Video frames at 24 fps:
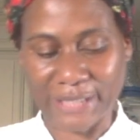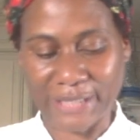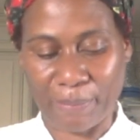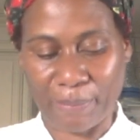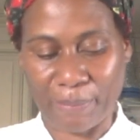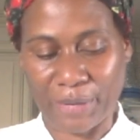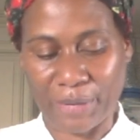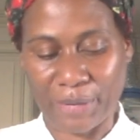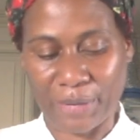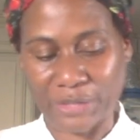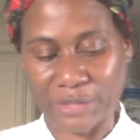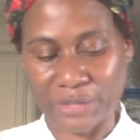
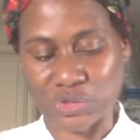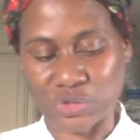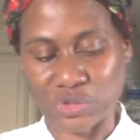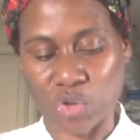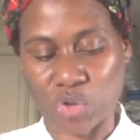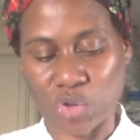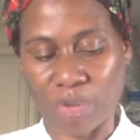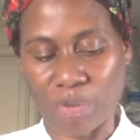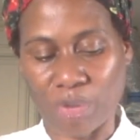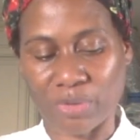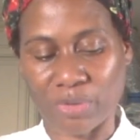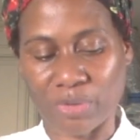I did not
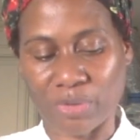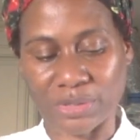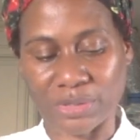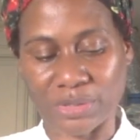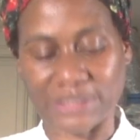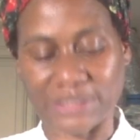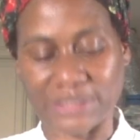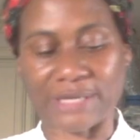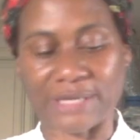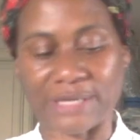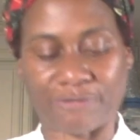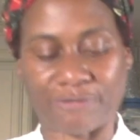put any
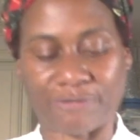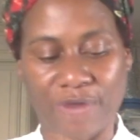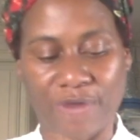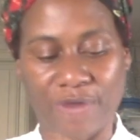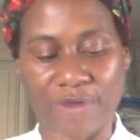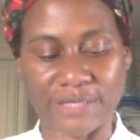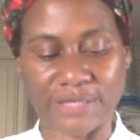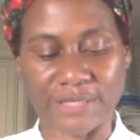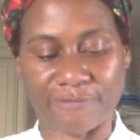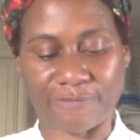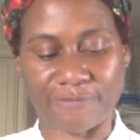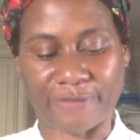salt because the
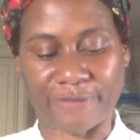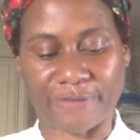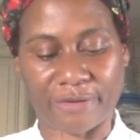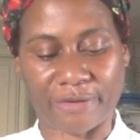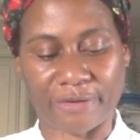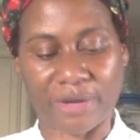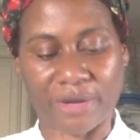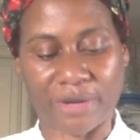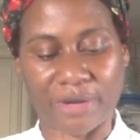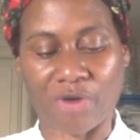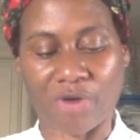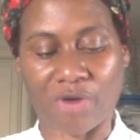
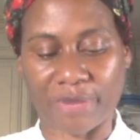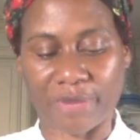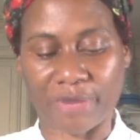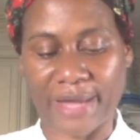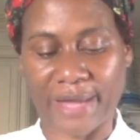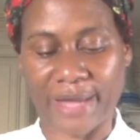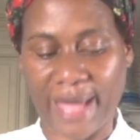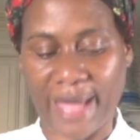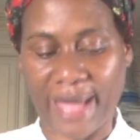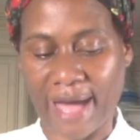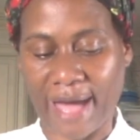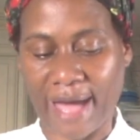self-rising
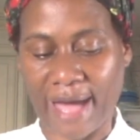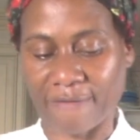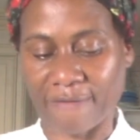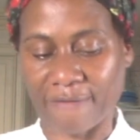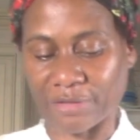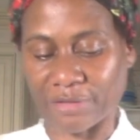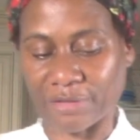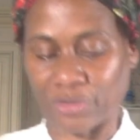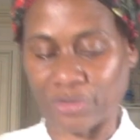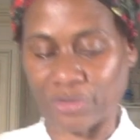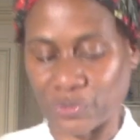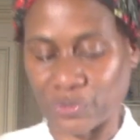flour already
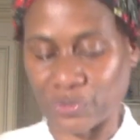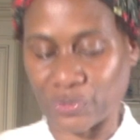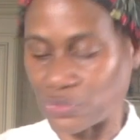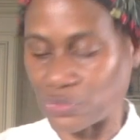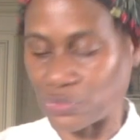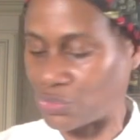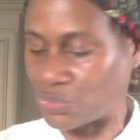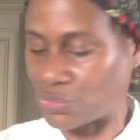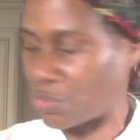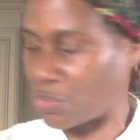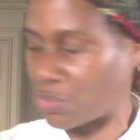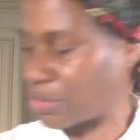have a
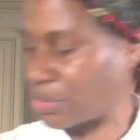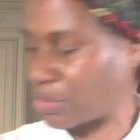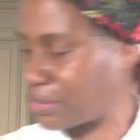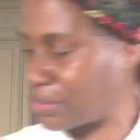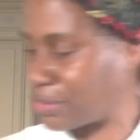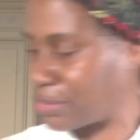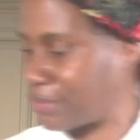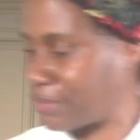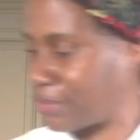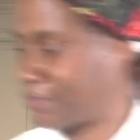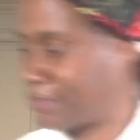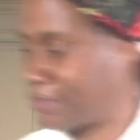little salt.